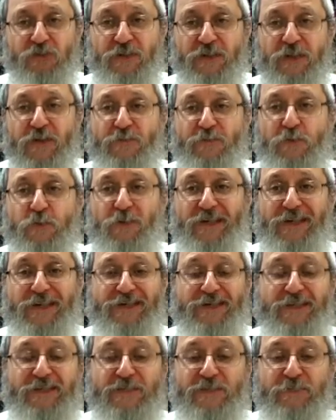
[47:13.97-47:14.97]
a gift that we can
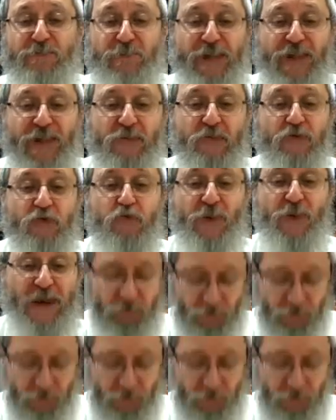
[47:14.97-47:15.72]
display to our